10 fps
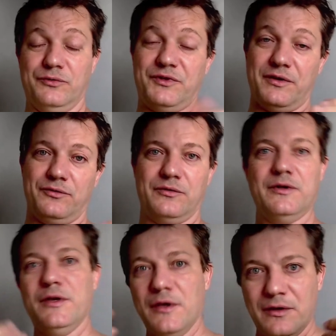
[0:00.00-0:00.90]
tell you,
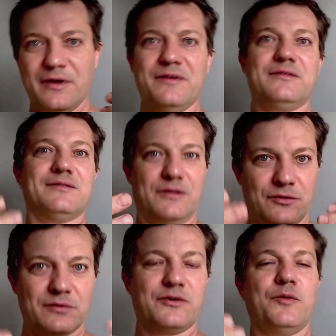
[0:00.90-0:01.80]
uh, you
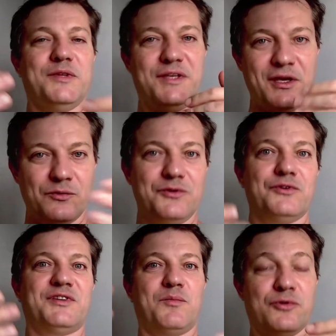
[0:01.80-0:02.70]
know, communicating with your
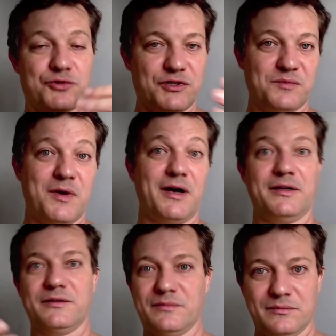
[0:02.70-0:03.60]
subconscious
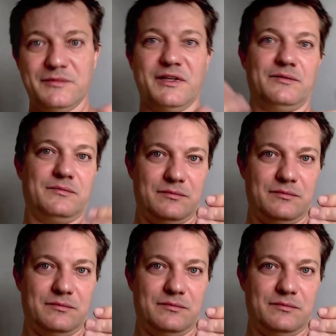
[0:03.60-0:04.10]
mind that